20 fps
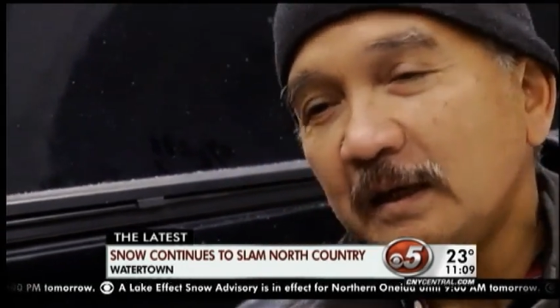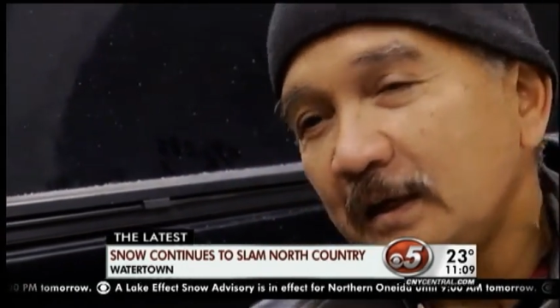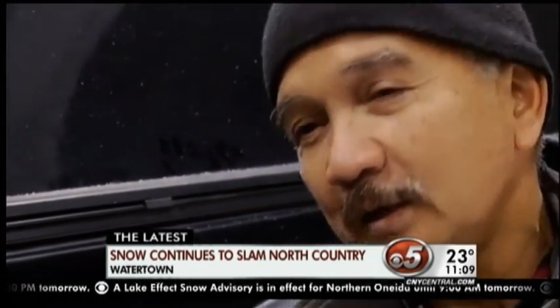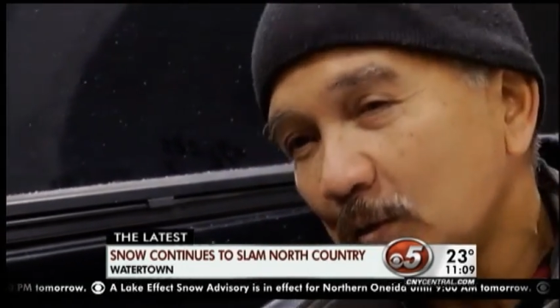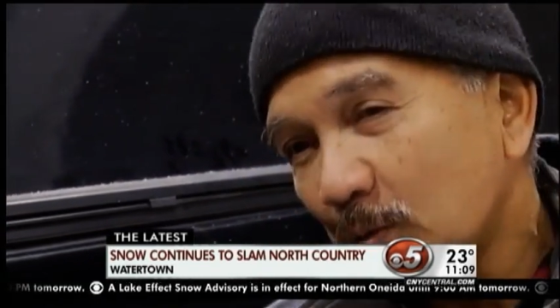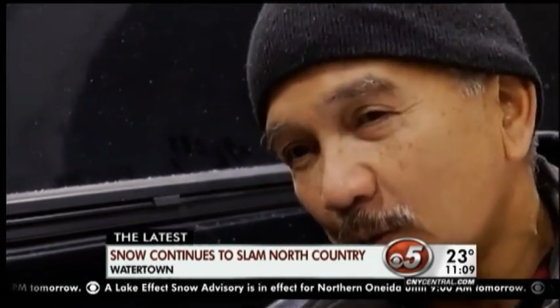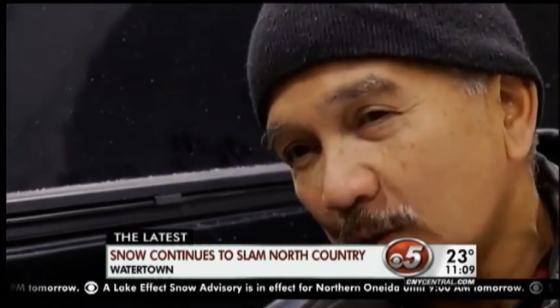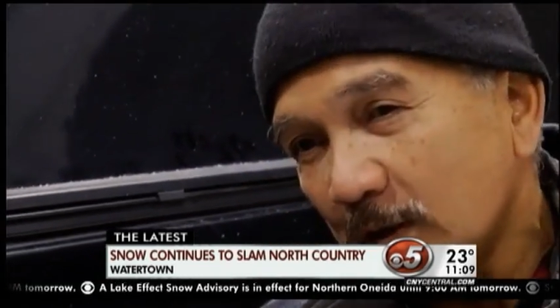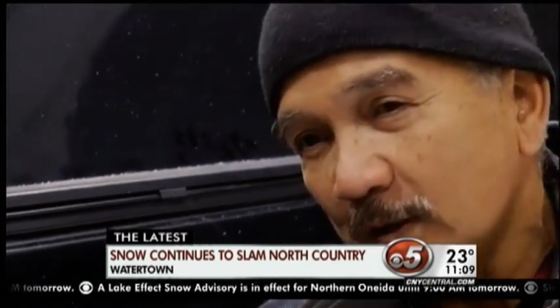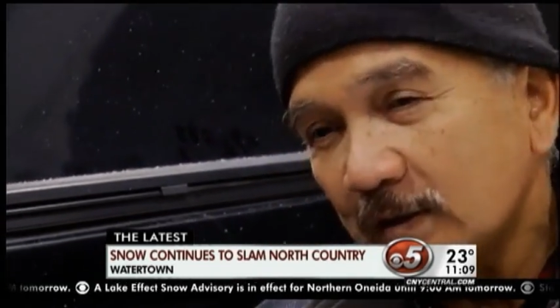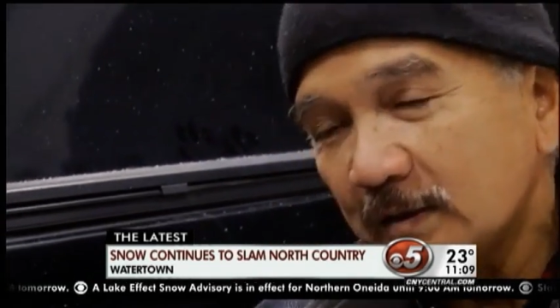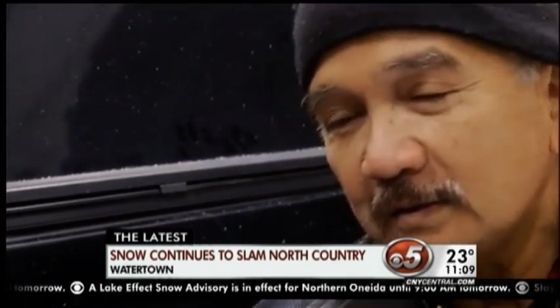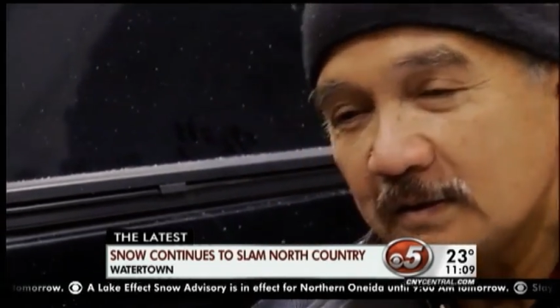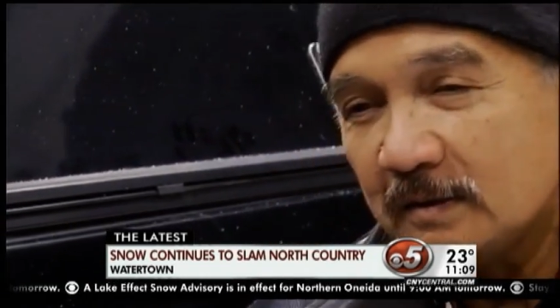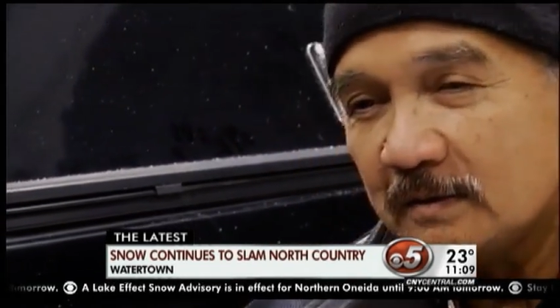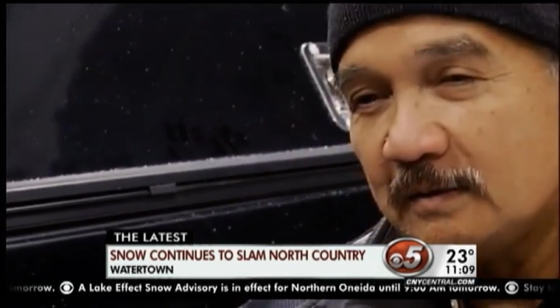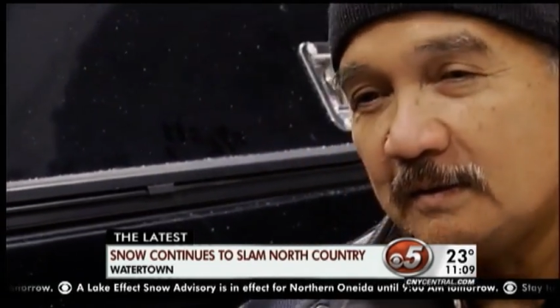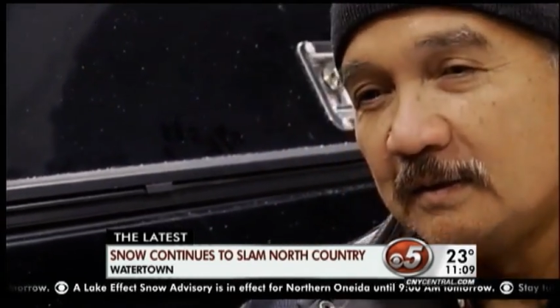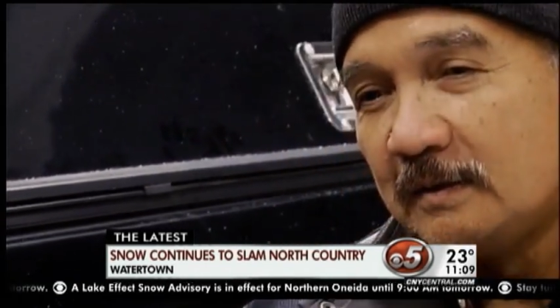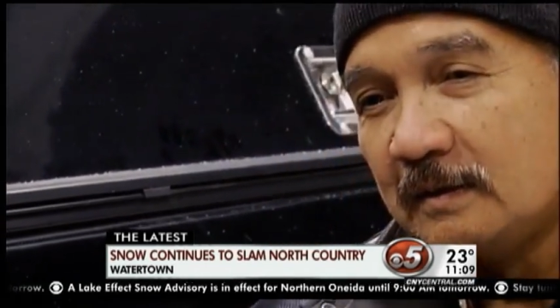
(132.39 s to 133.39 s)
81,
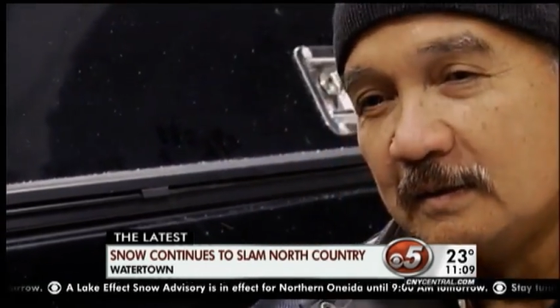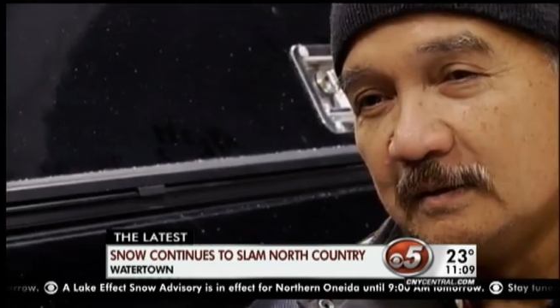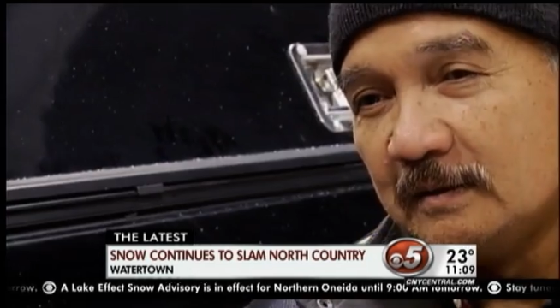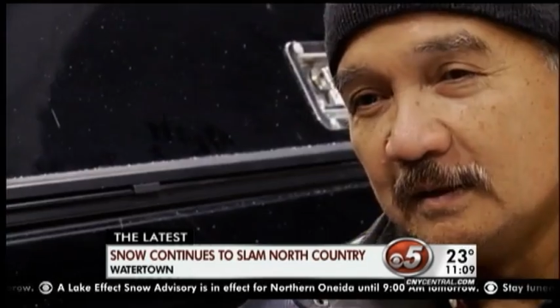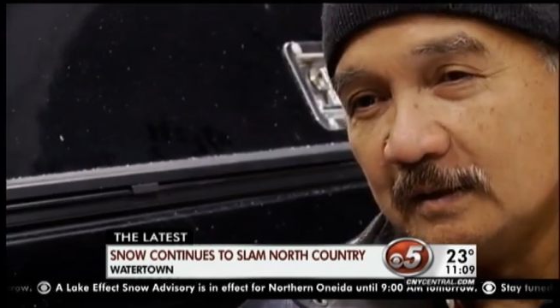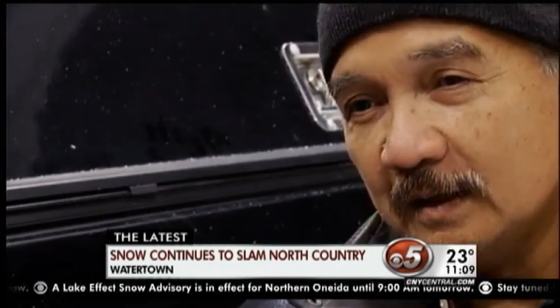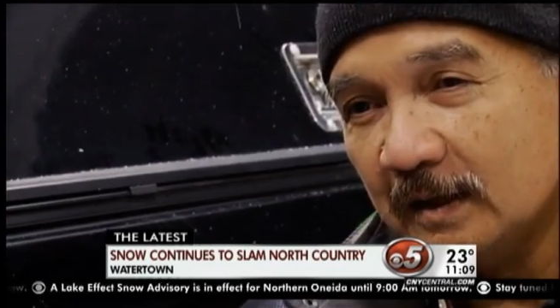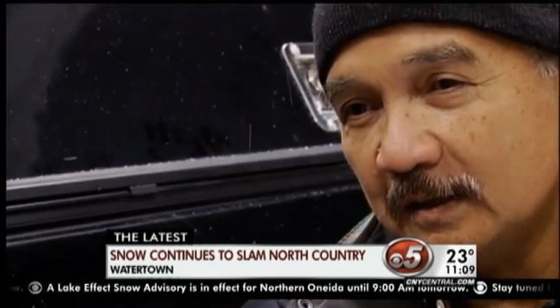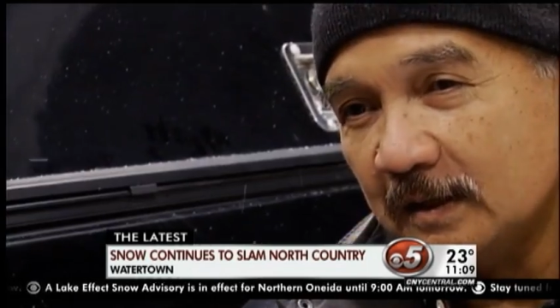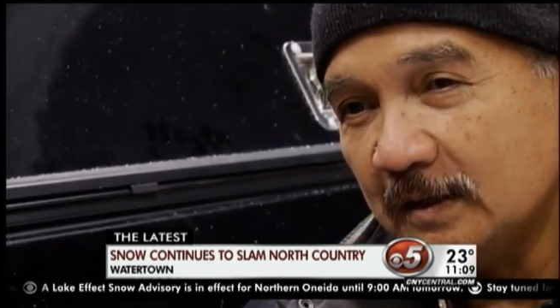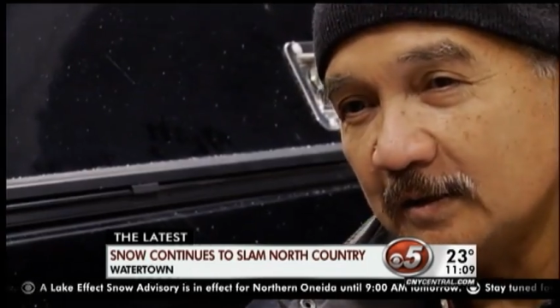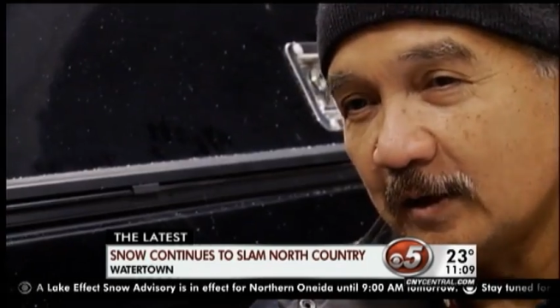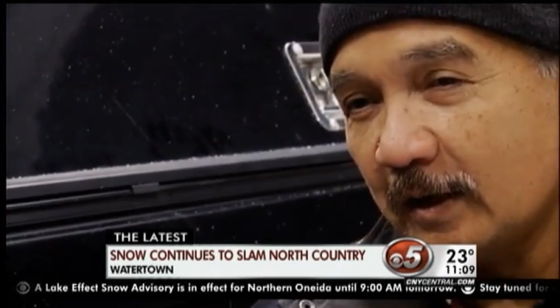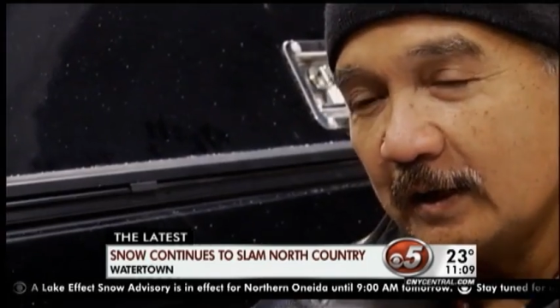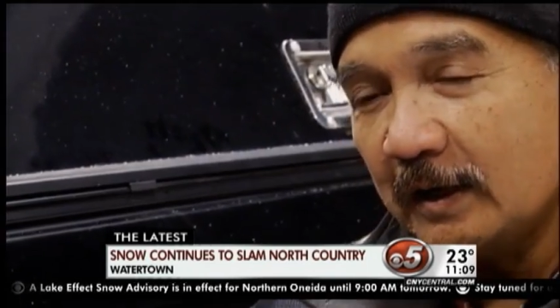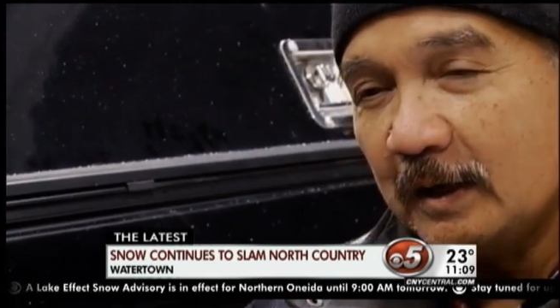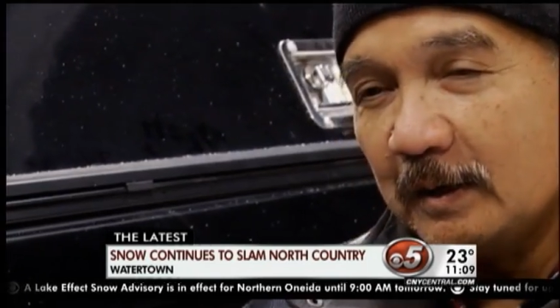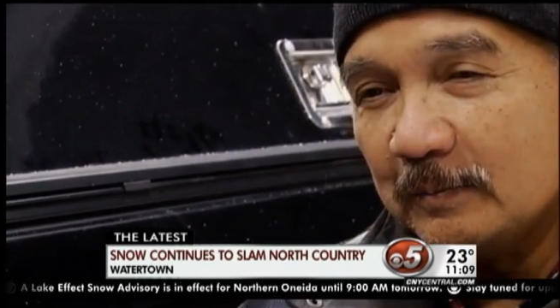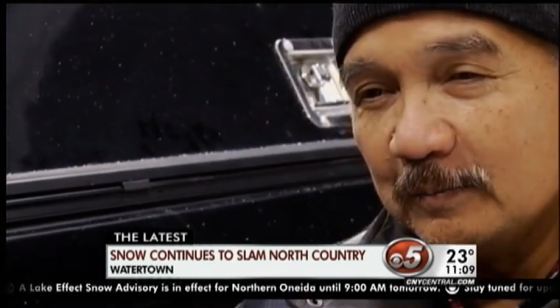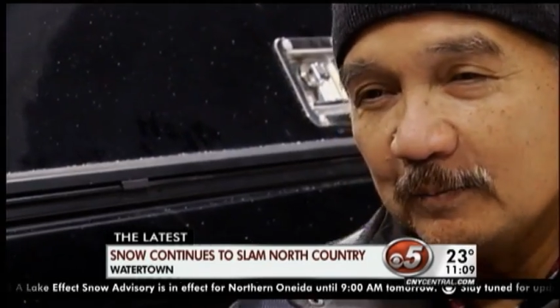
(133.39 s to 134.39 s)
and here
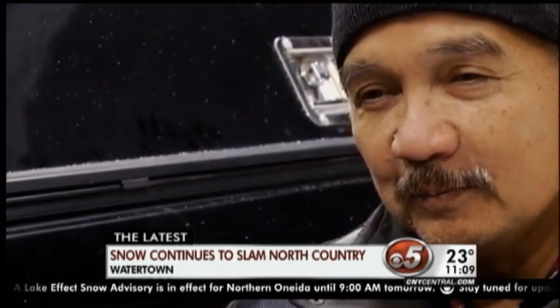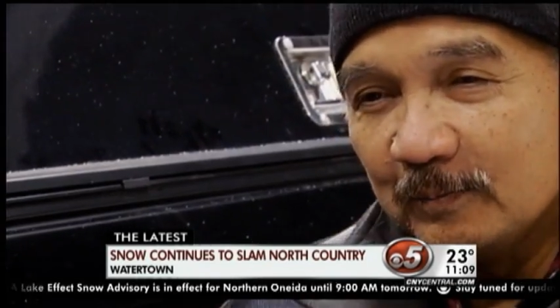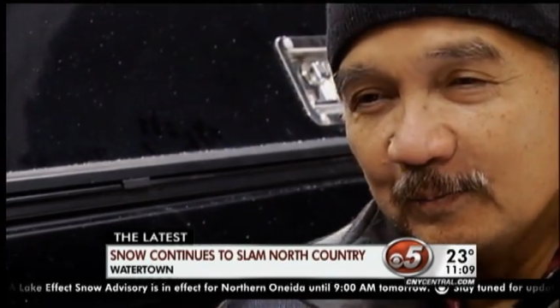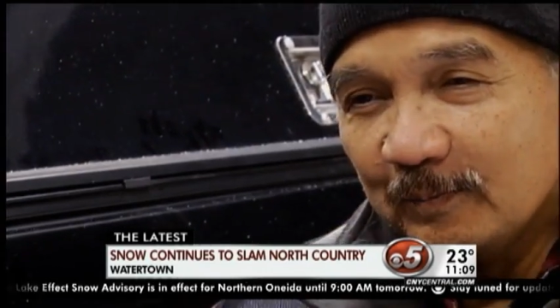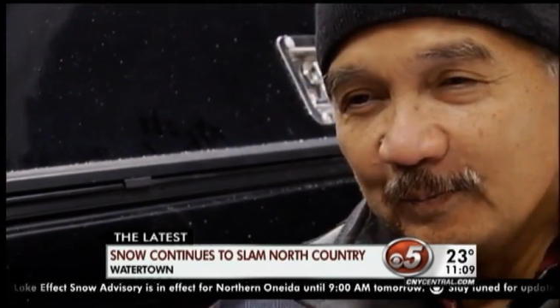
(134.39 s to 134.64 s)
I am.